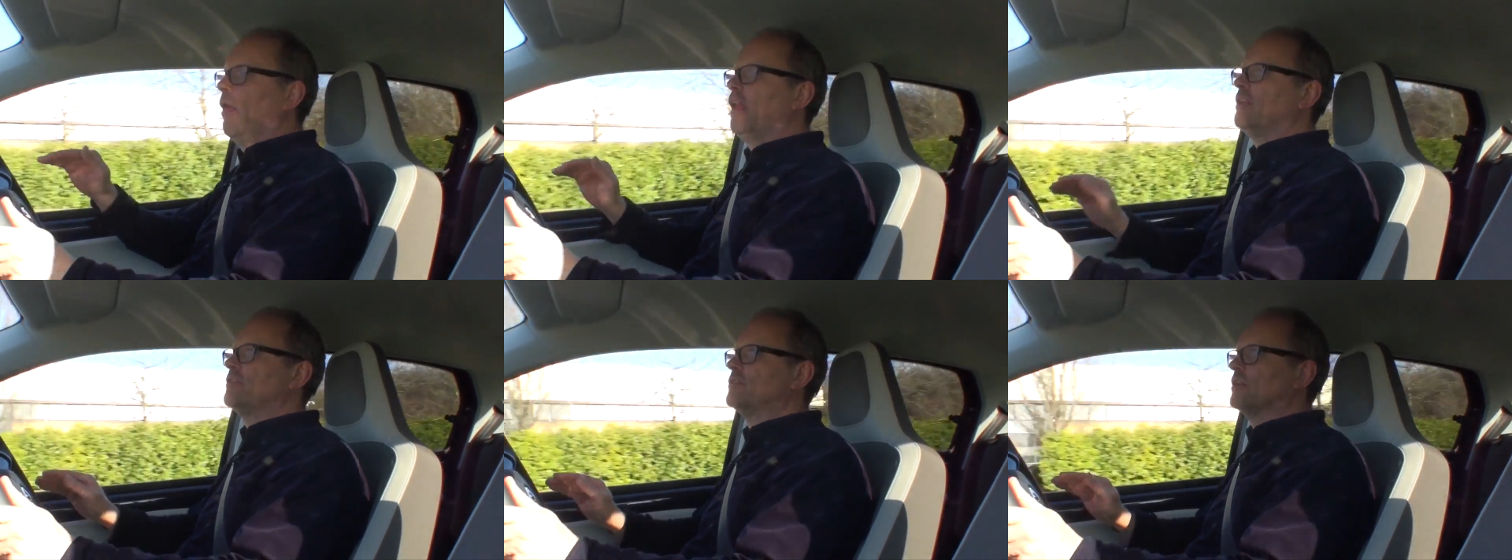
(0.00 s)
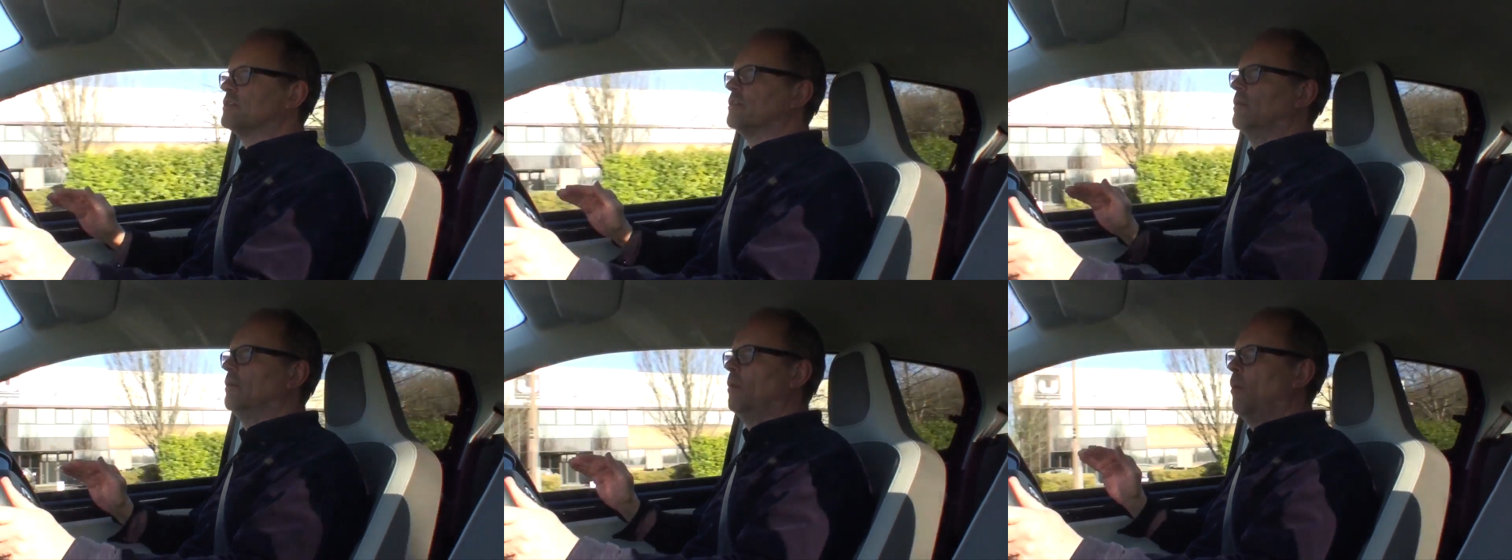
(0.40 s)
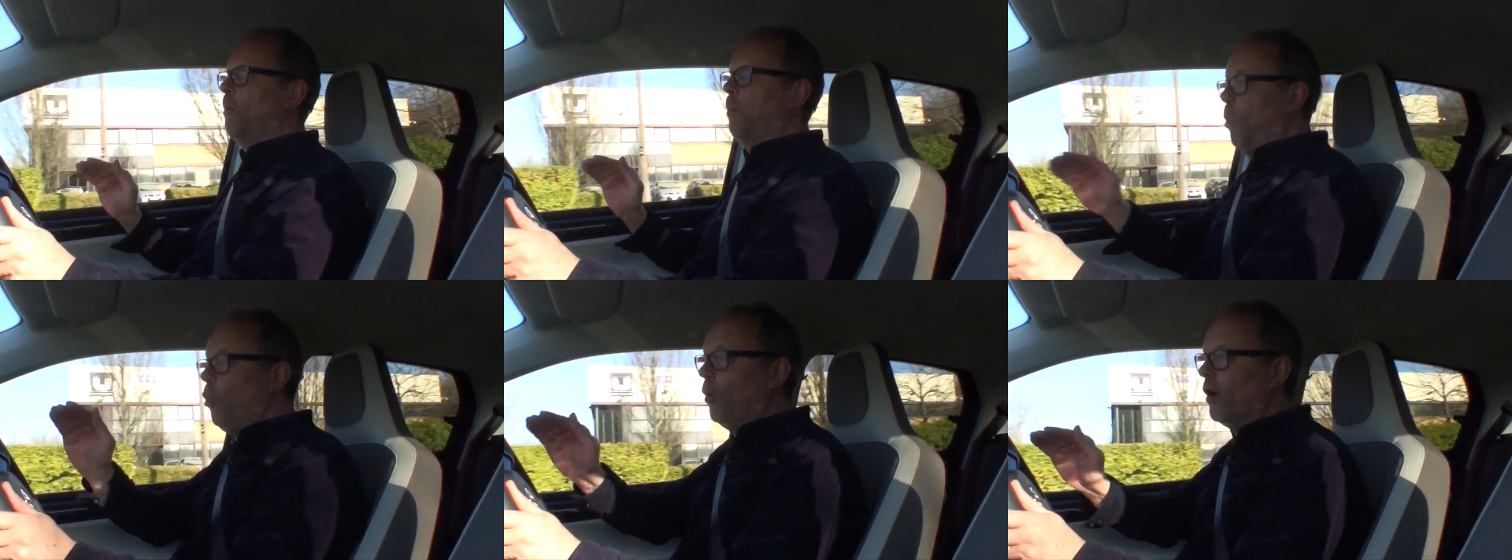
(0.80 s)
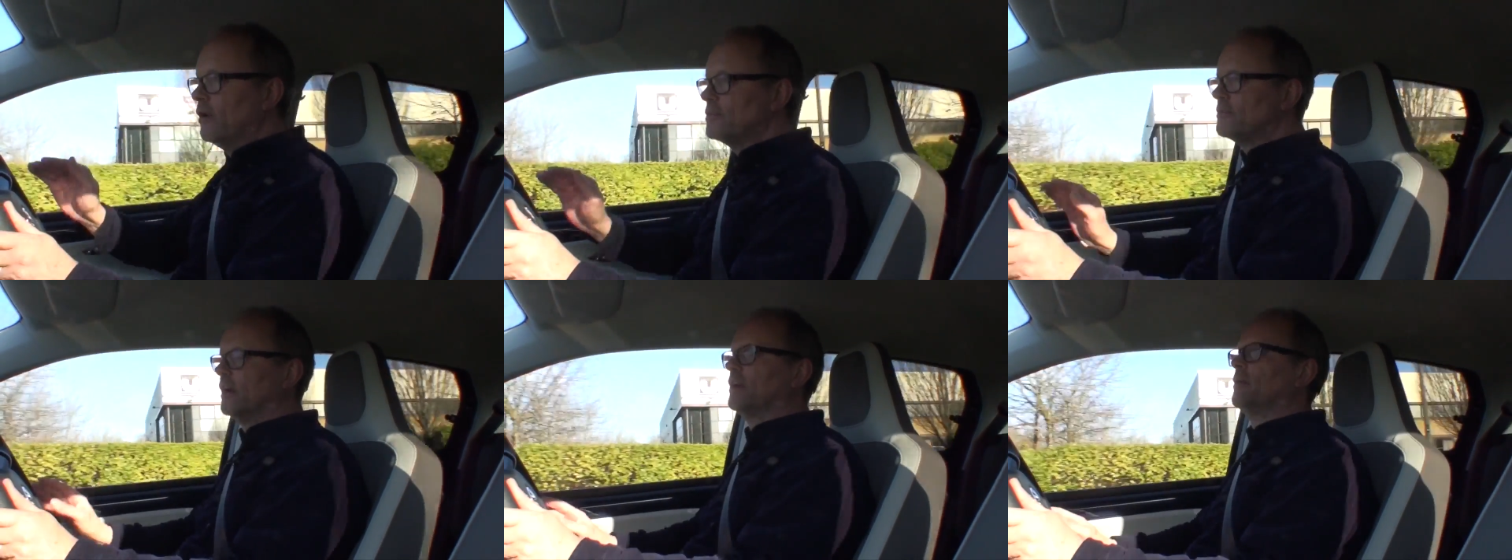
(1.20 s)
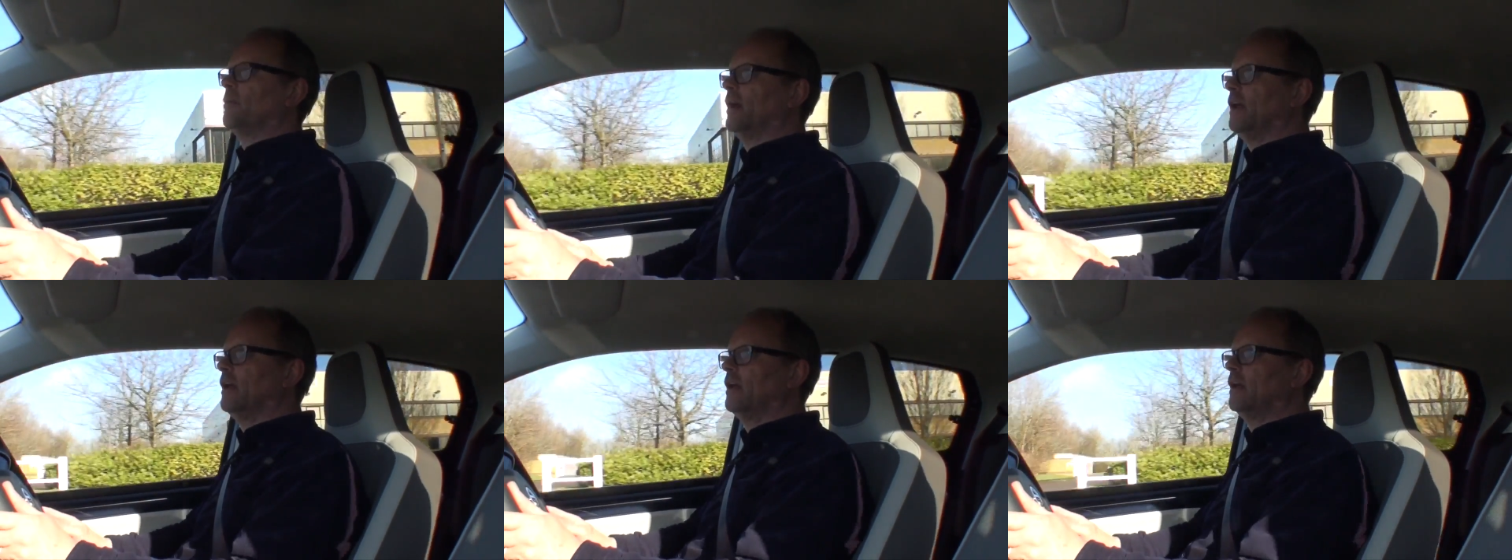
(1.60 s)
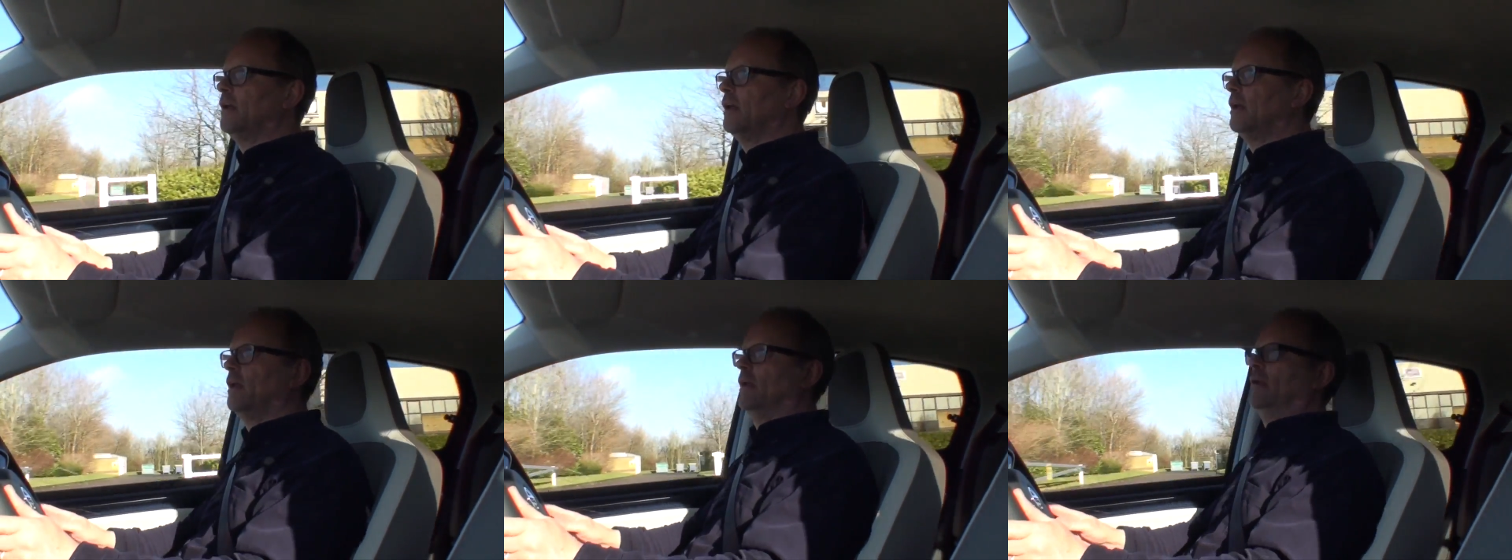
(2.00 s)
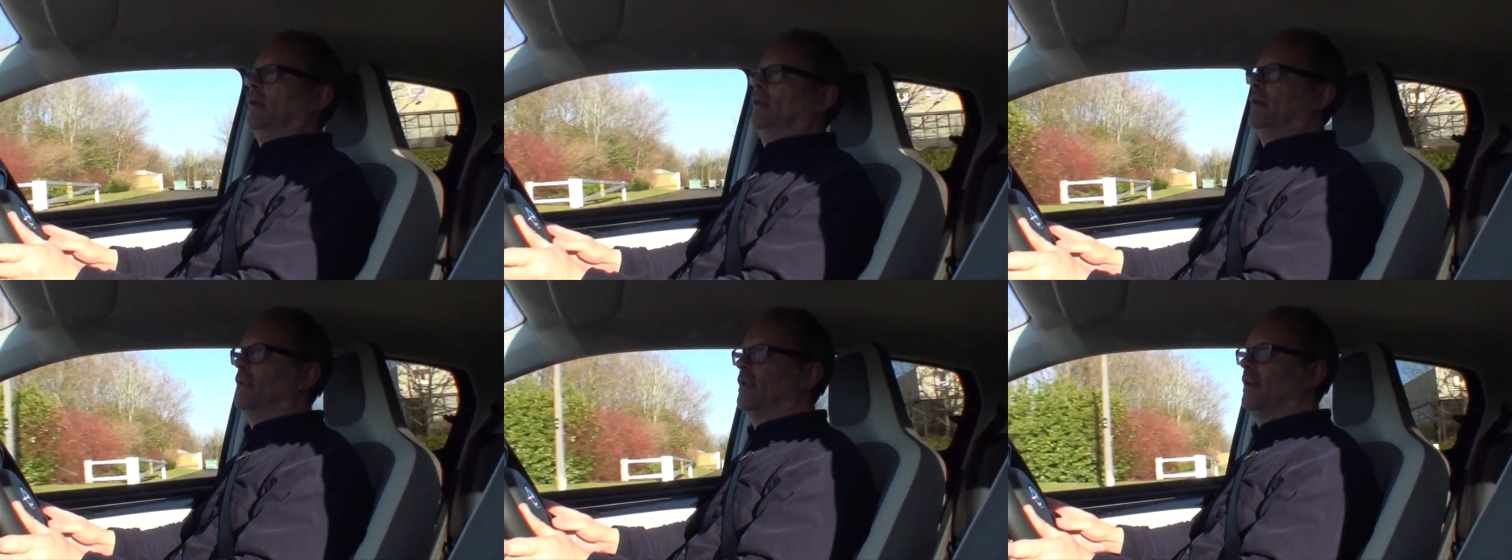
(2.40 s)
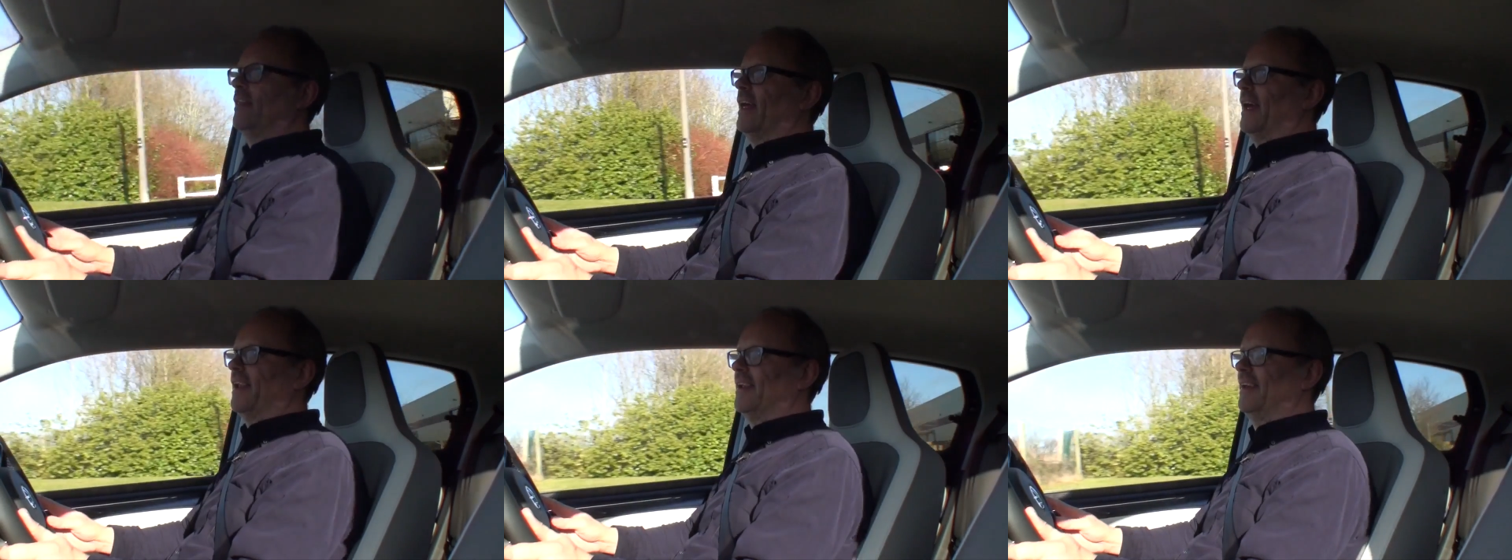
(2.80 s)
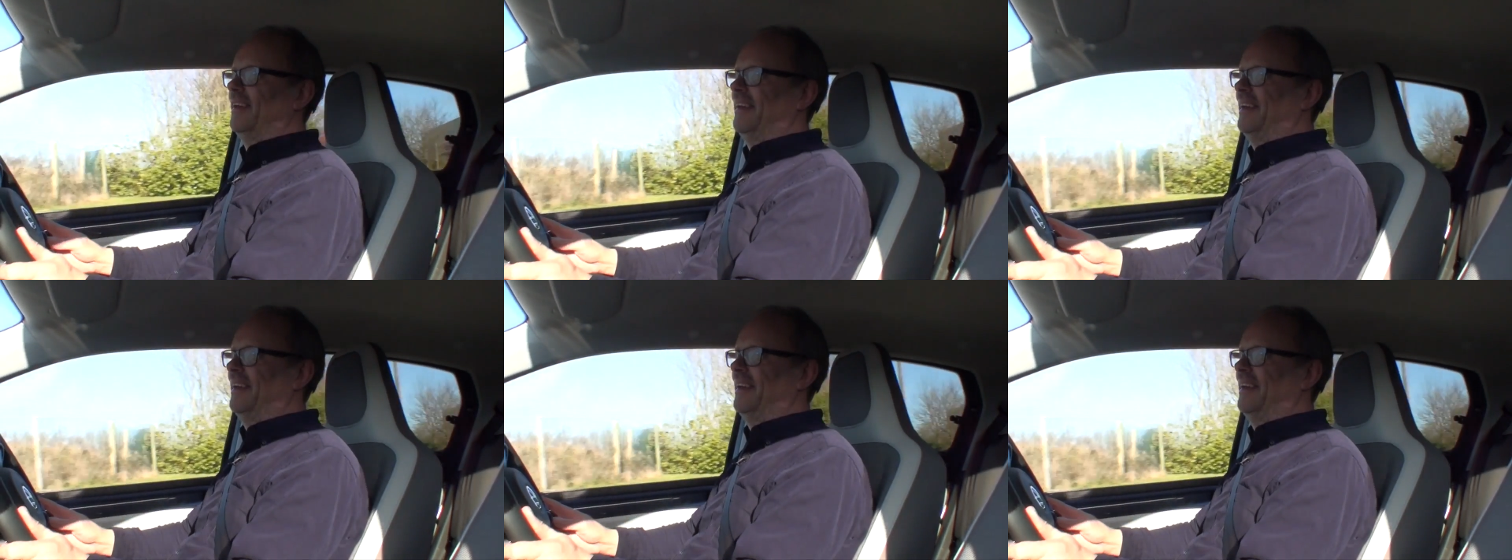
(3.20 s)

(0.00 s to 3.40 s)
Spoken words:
it's just boom, straight away like that.